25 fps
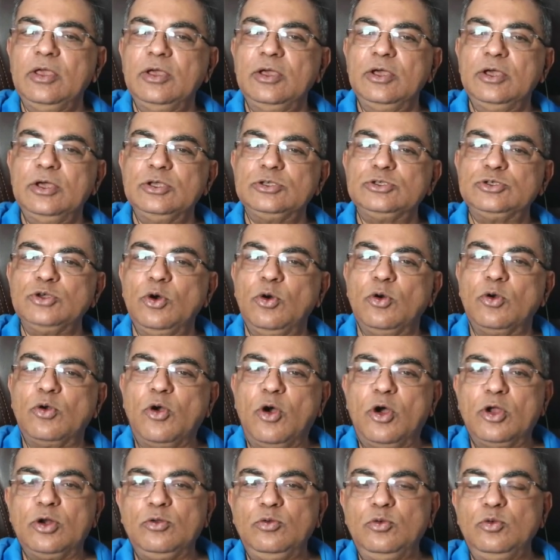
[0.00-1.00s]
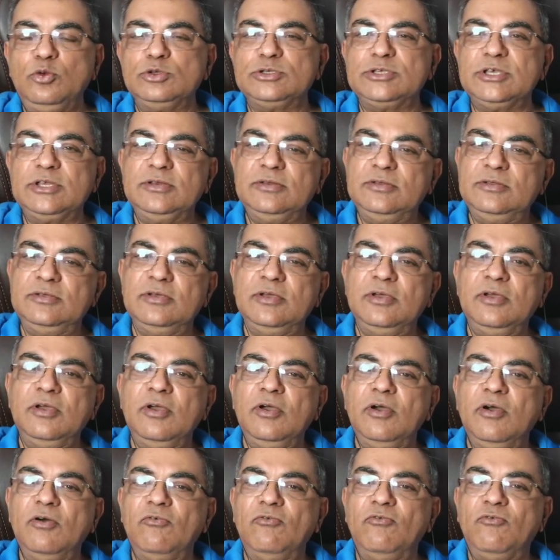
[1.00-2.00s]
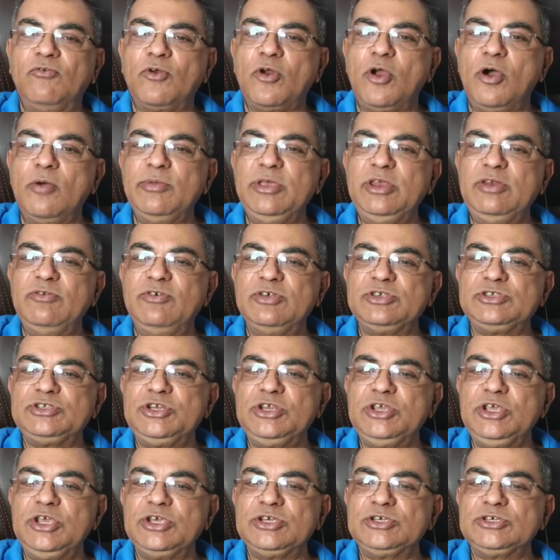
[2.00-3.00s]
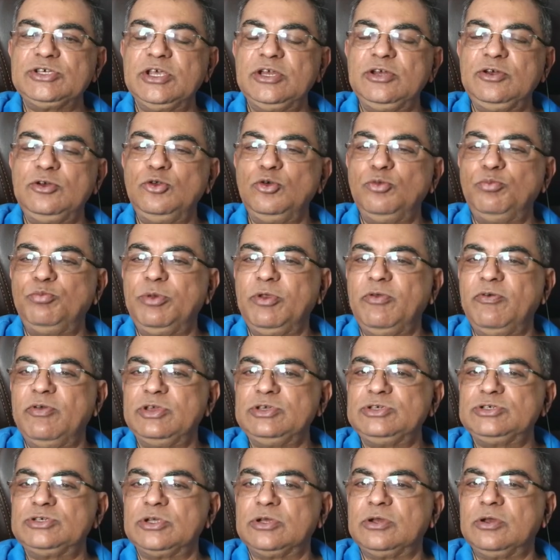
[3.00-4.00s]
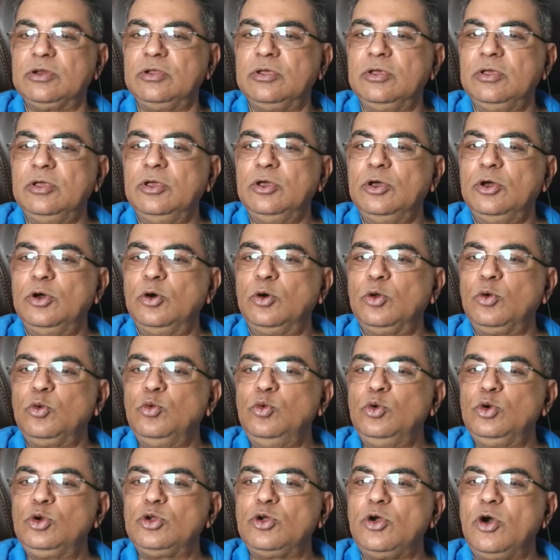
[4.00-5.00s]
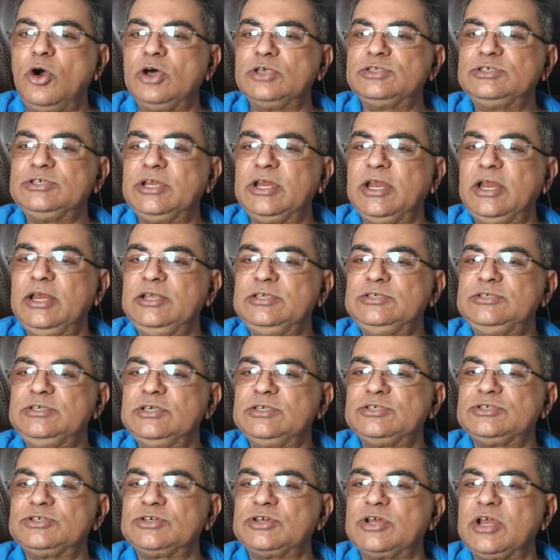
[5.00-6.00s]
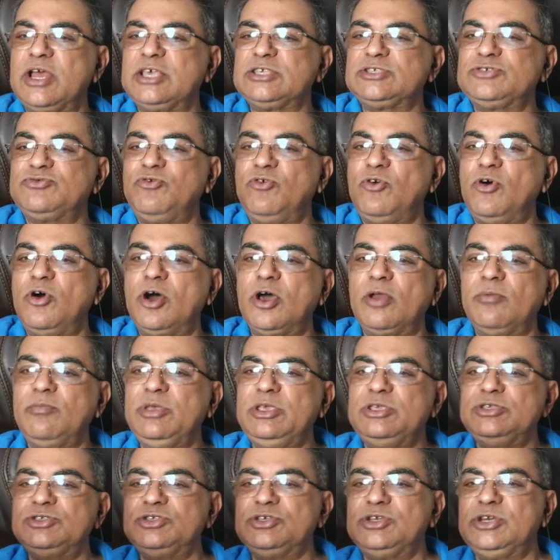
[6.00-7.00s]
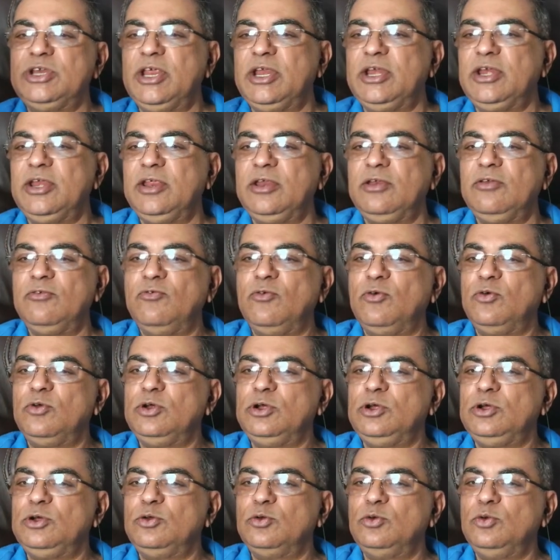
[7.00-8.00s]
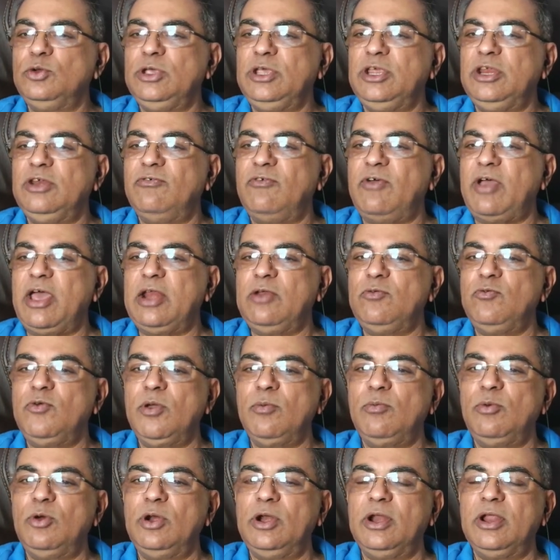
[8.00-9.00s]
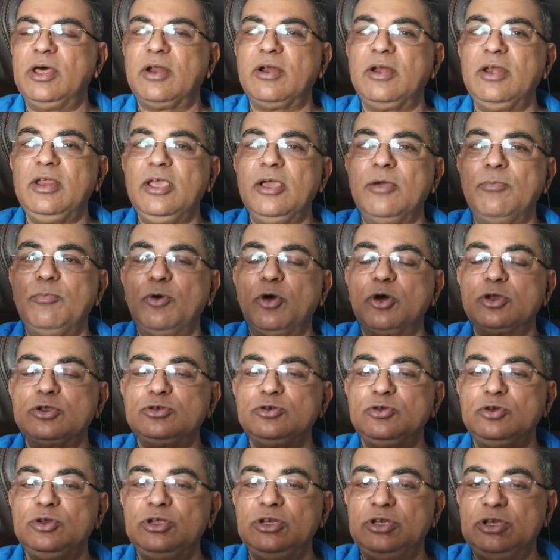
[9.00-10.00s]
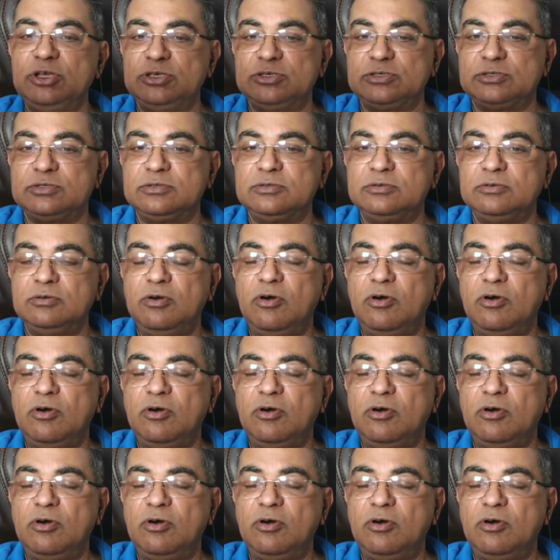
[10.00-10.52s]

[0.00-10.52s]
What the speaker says: So, conclusion, from investigation to prevention. Root cause analysis transform incident into invaluable learning opportunities.